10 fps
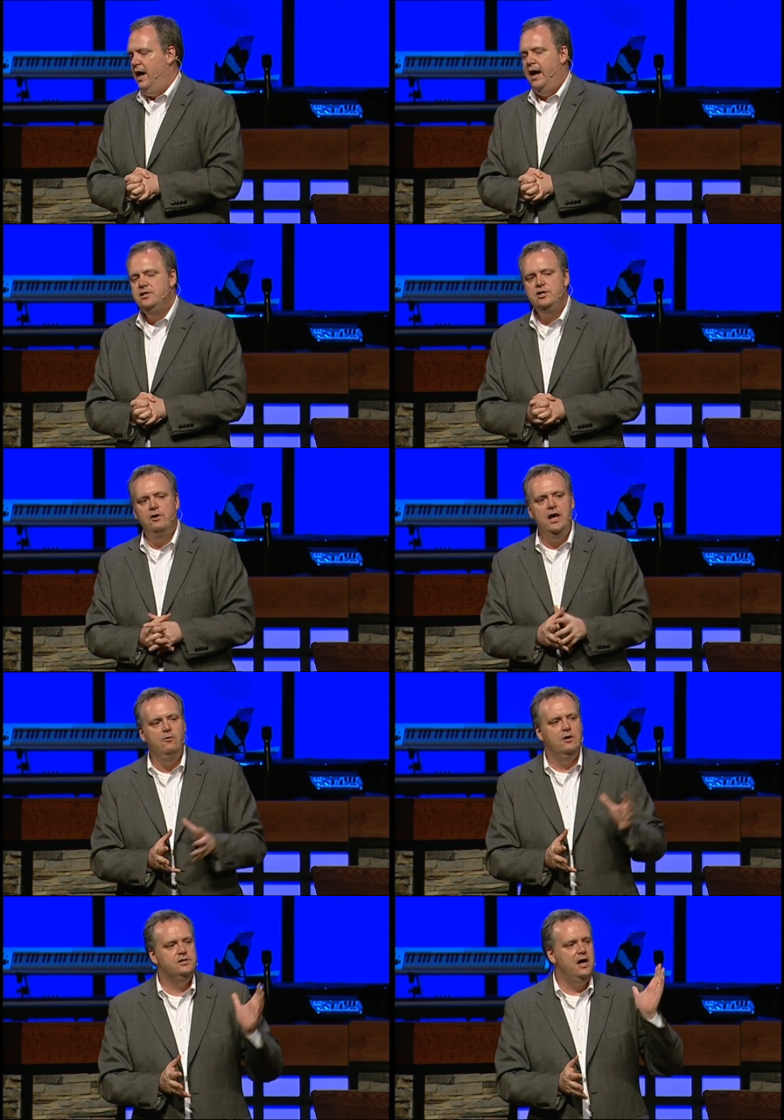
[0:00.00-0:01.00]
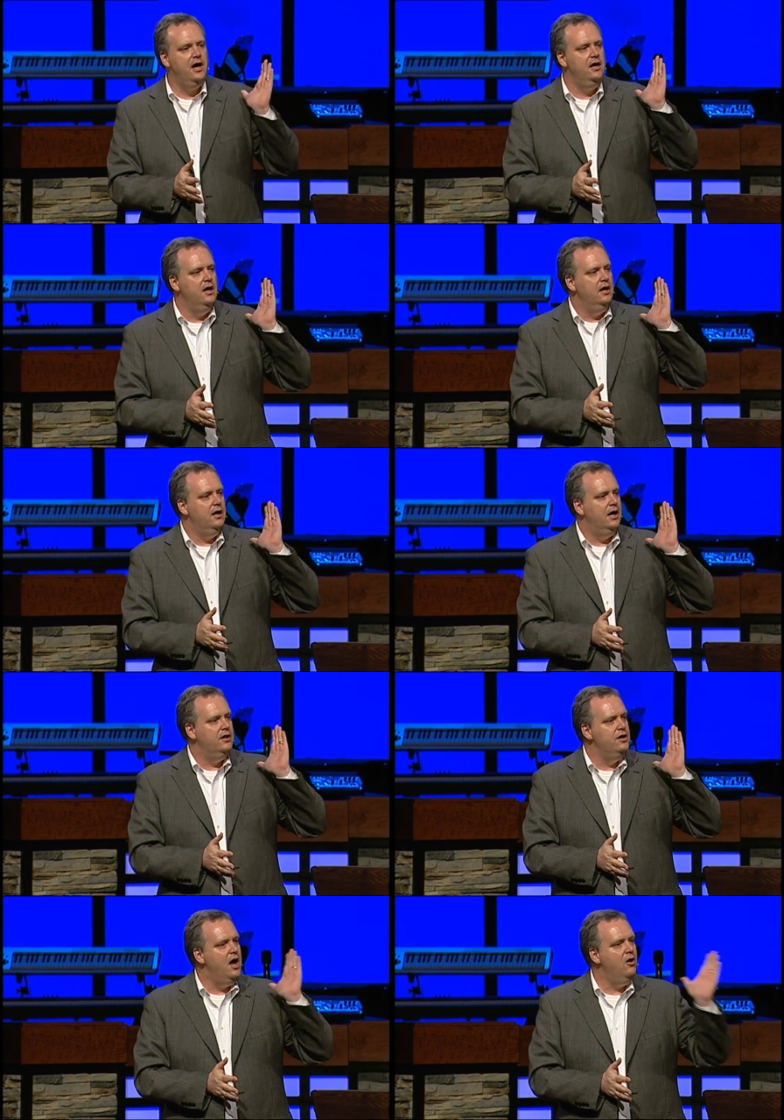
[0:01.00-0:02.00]
And so he was a, a,
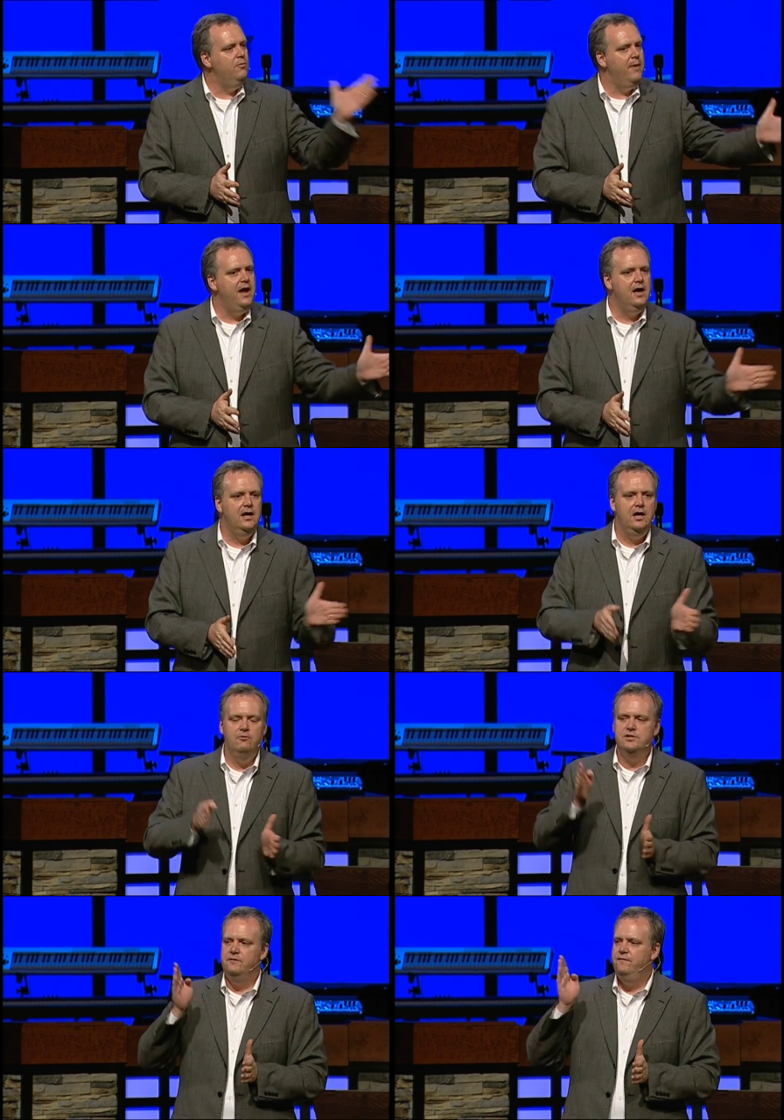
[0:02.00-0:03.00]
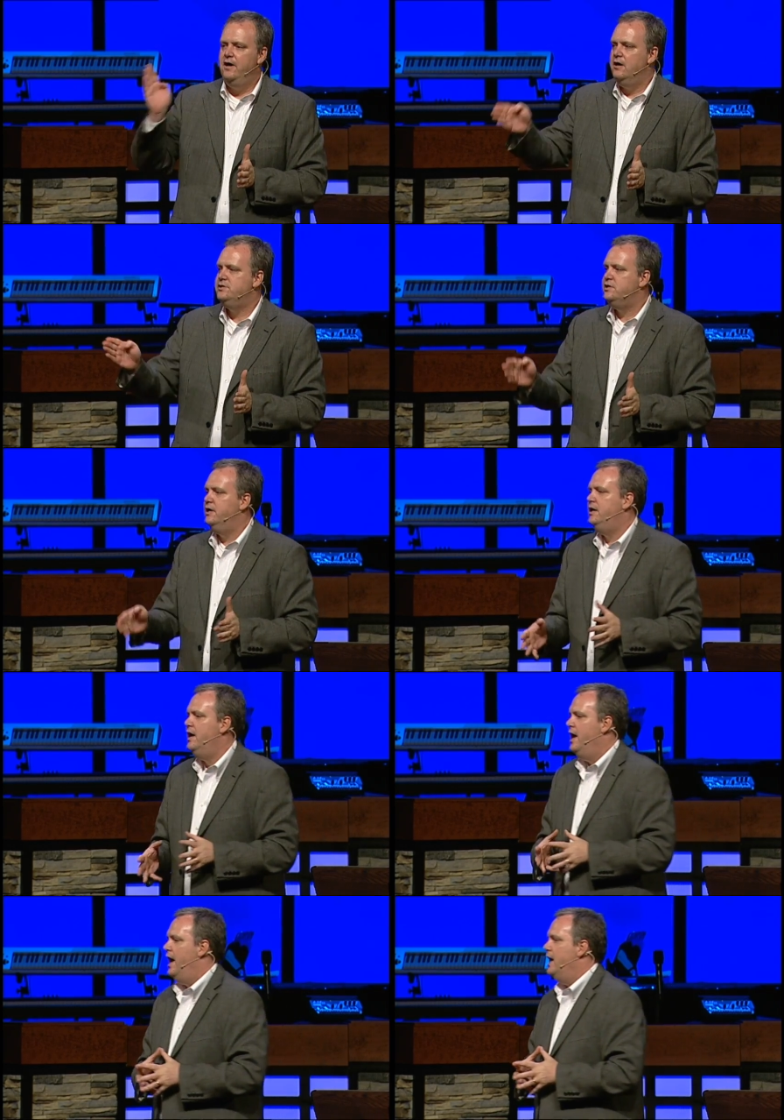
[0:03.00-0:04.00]
known man, he was a Pharisee,
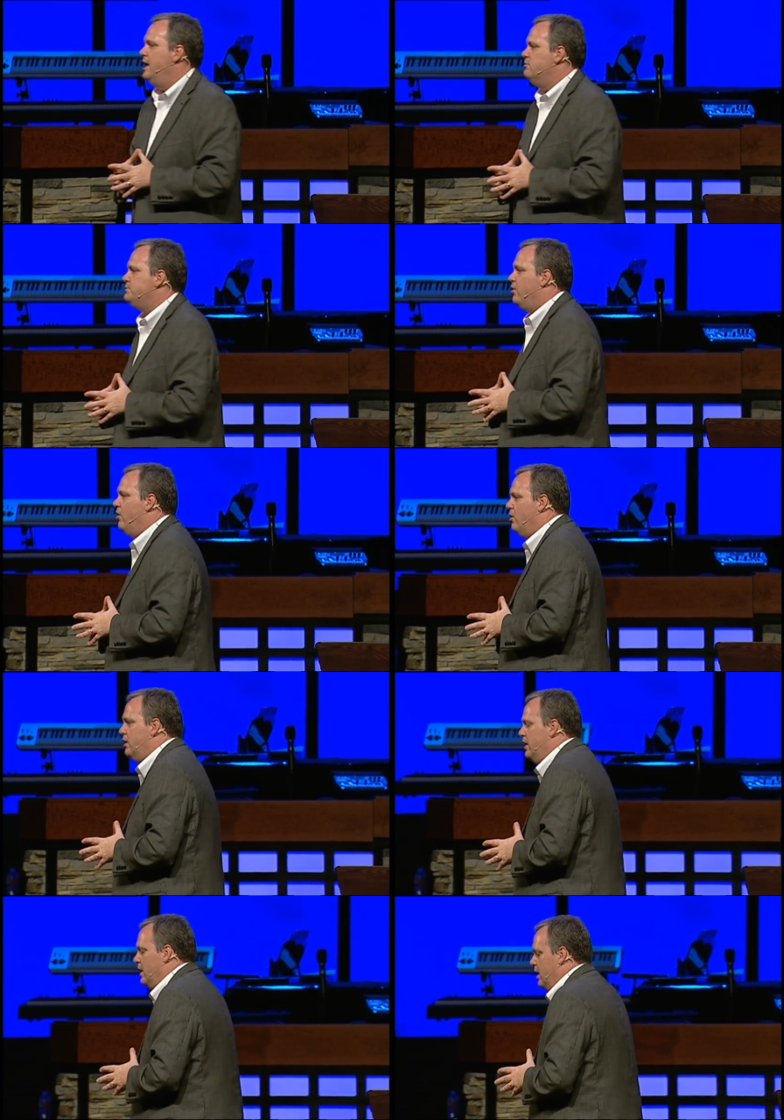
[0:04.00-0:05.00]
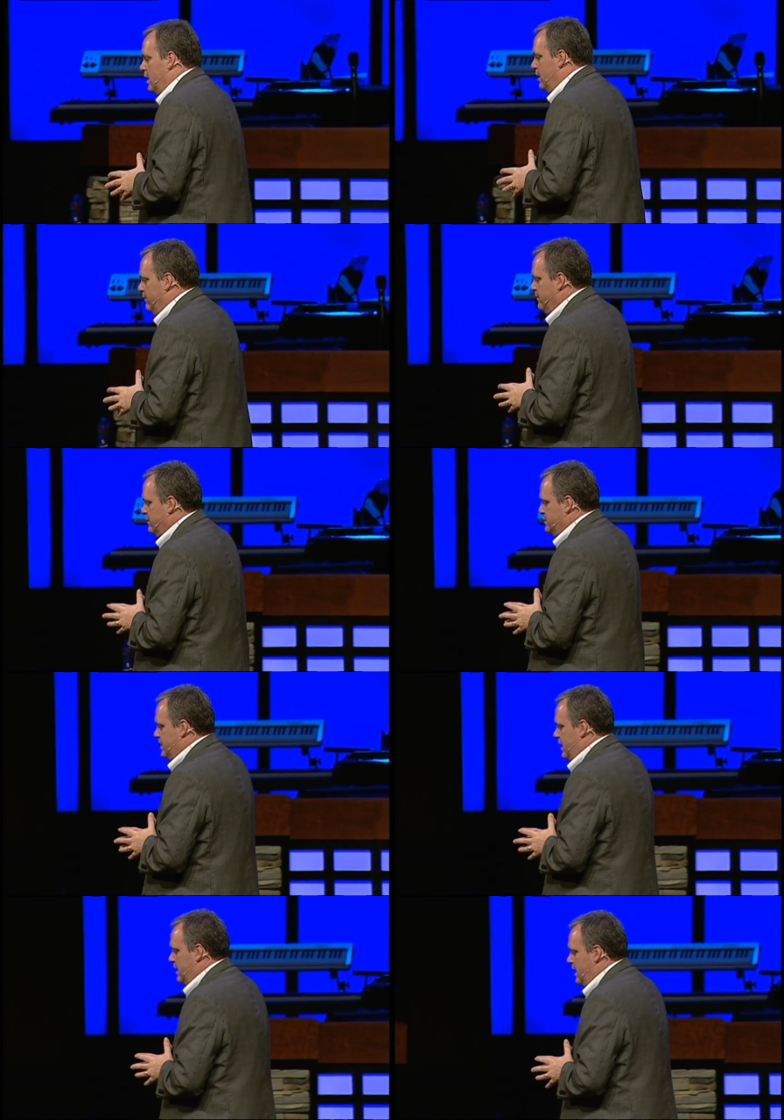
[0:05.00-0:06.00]
and he was part of the
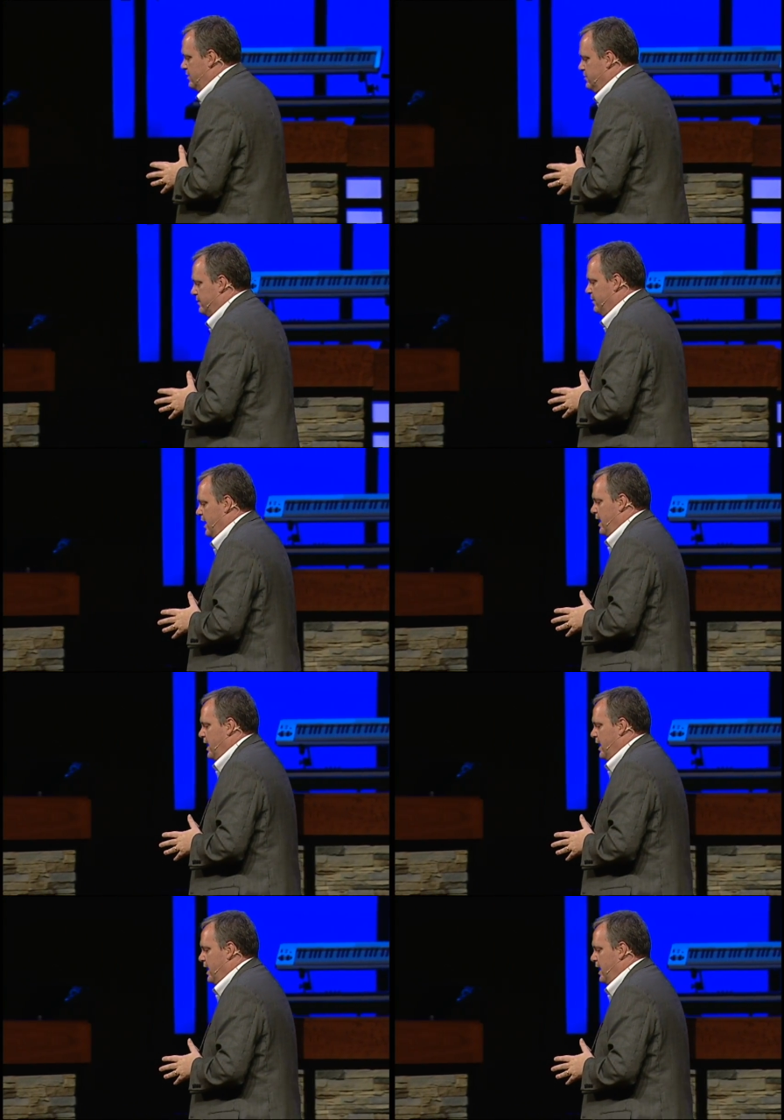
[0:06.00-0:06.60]
Sanhedrin.